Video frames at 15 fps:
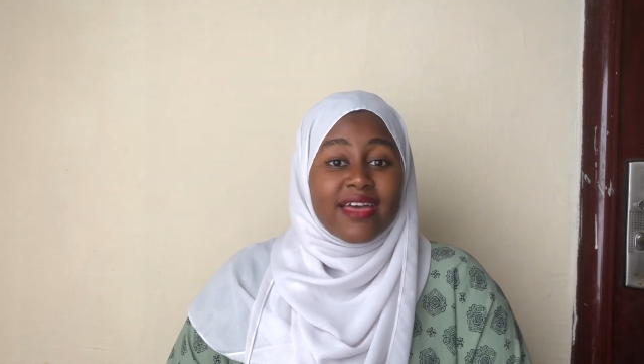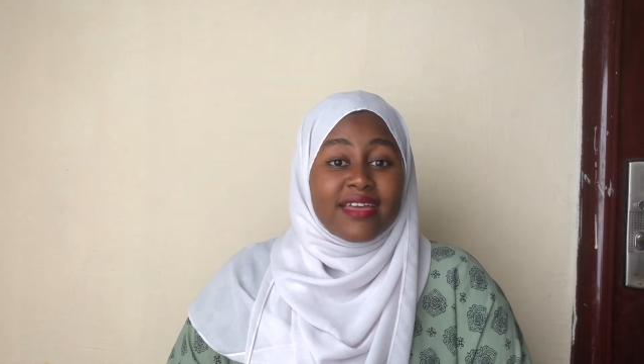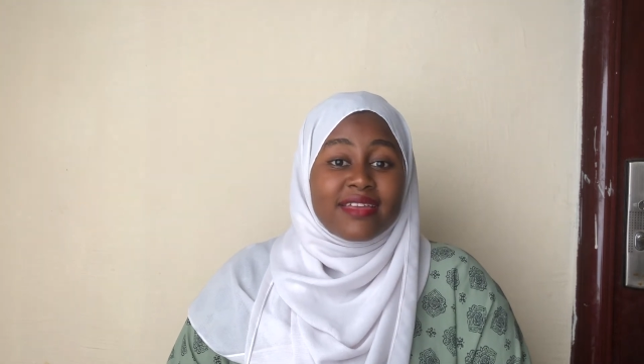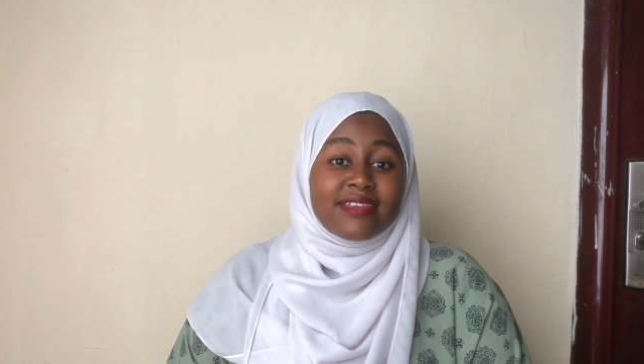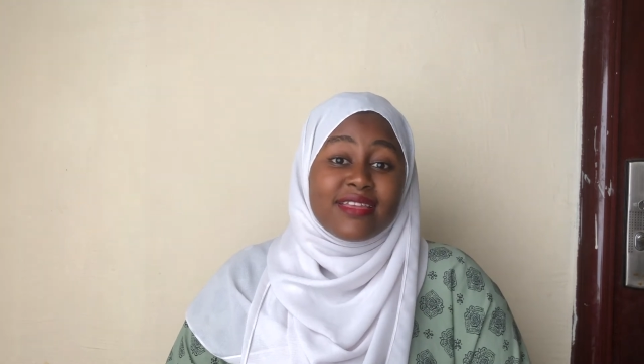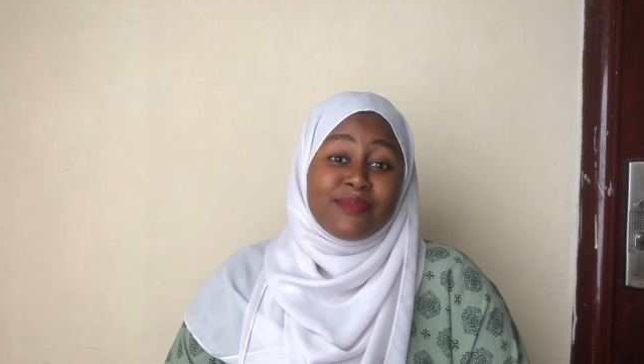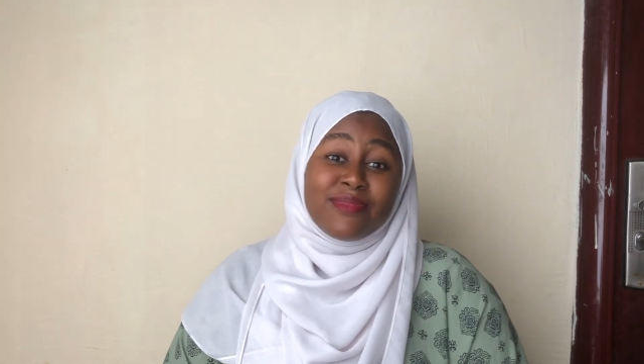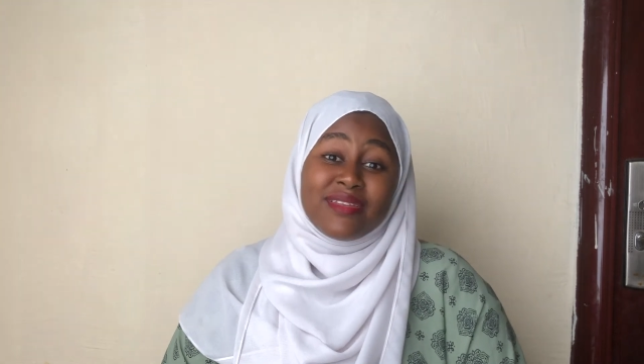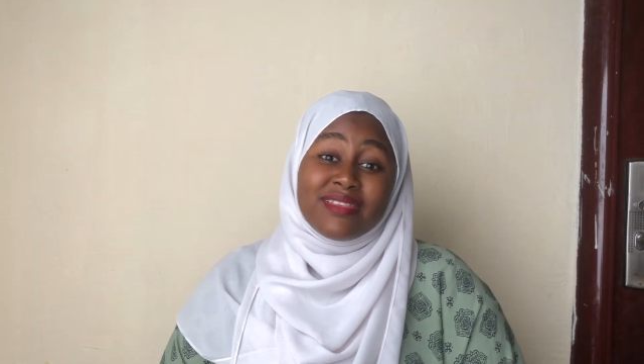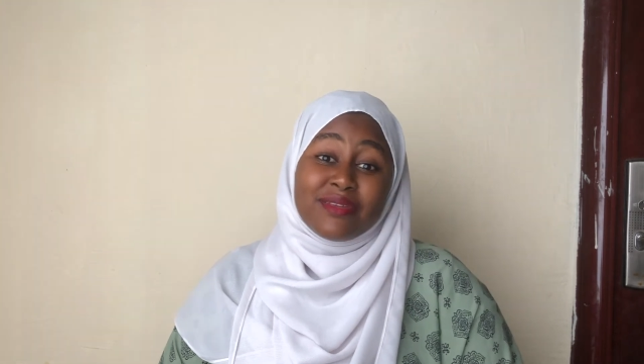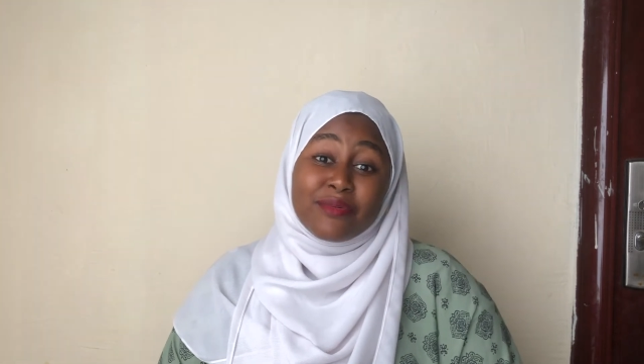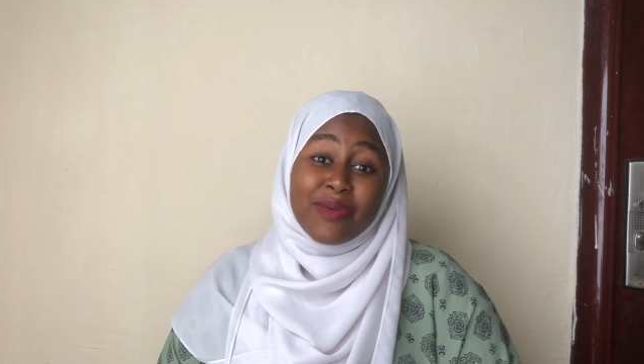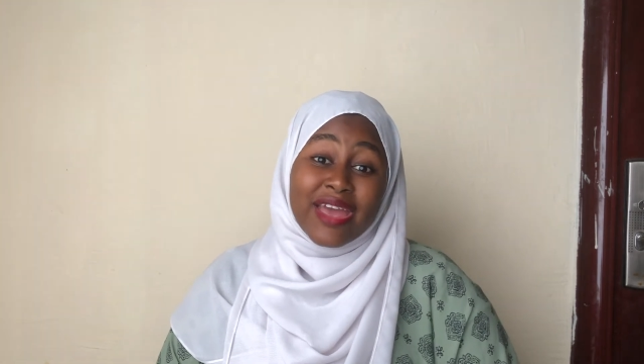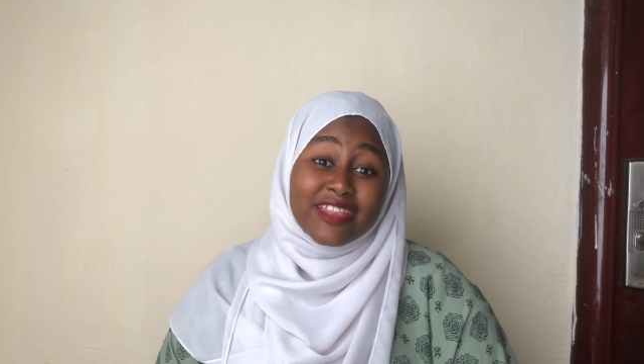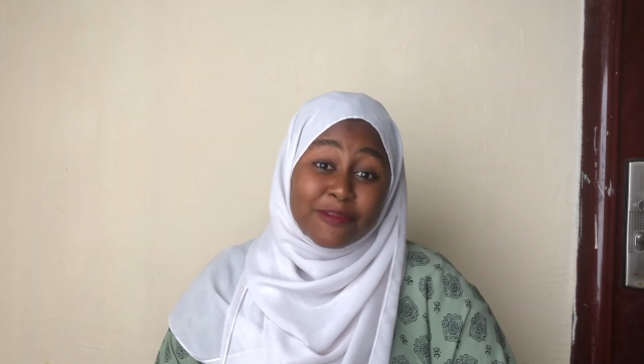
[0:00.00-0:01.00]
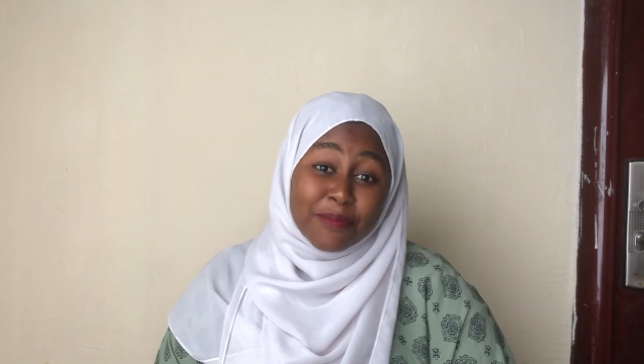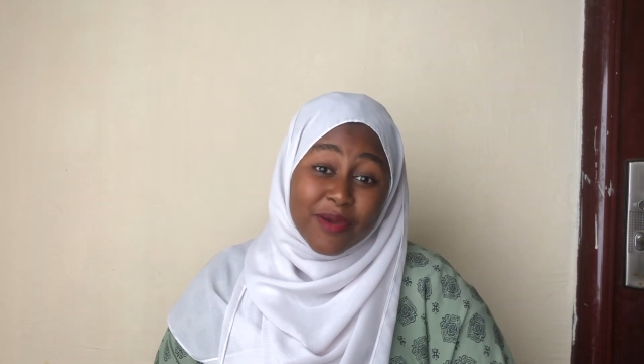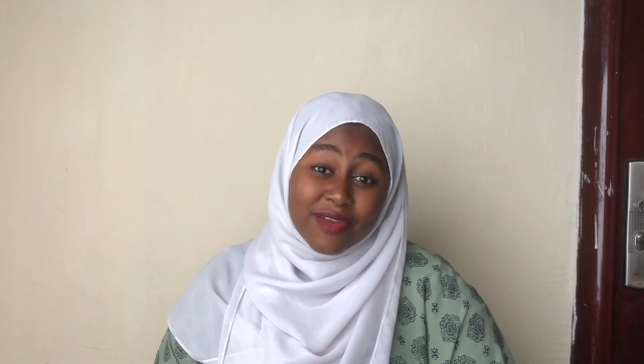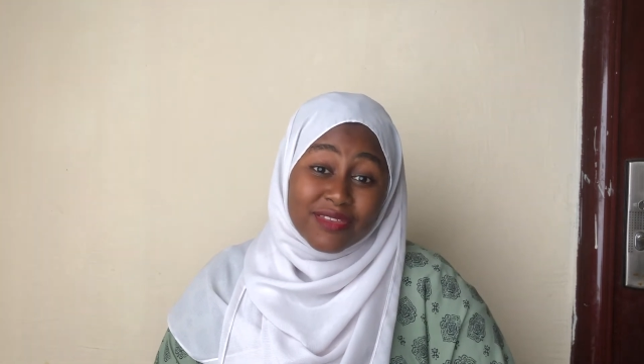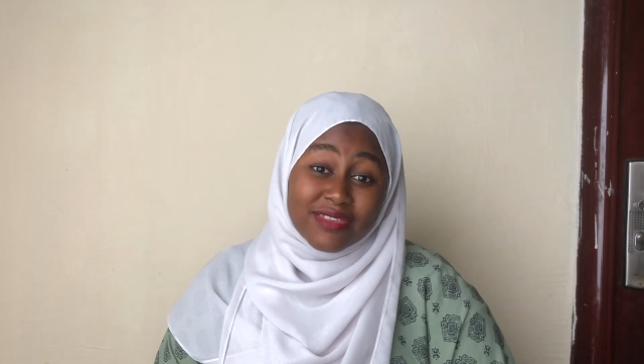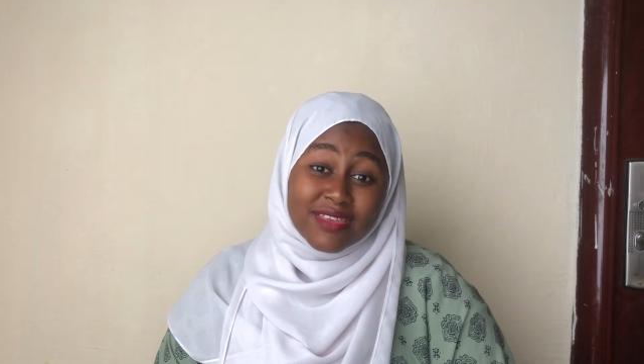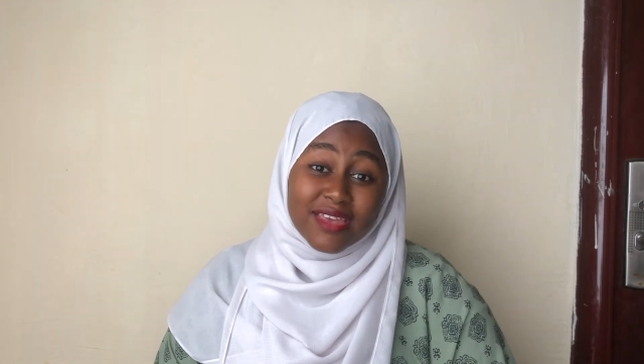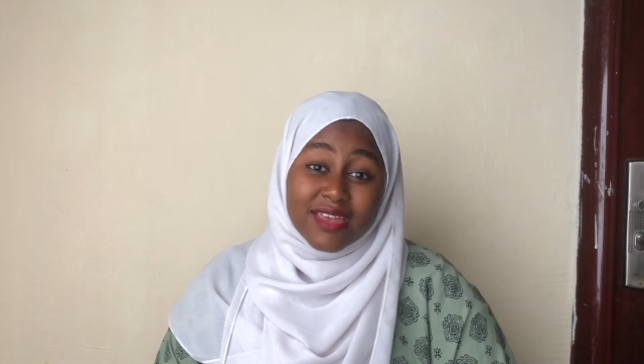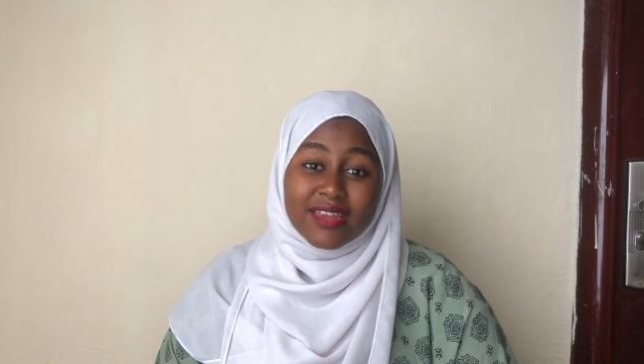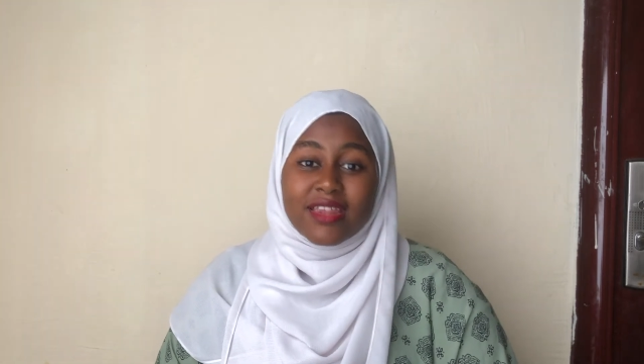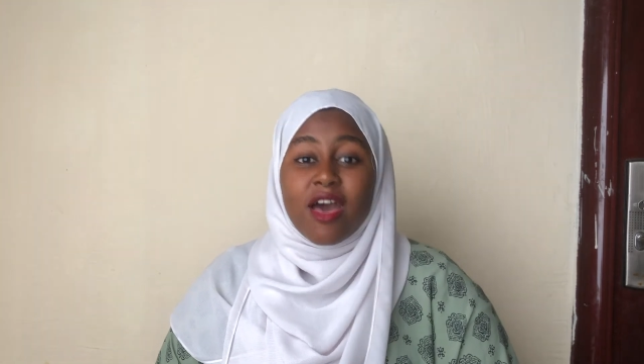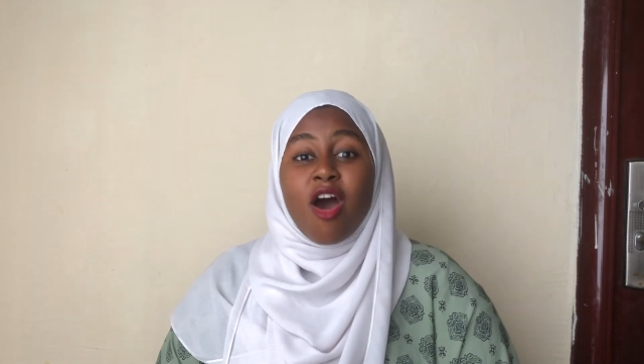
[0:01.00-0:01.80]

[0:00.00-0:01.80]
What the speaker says: they meet the right person,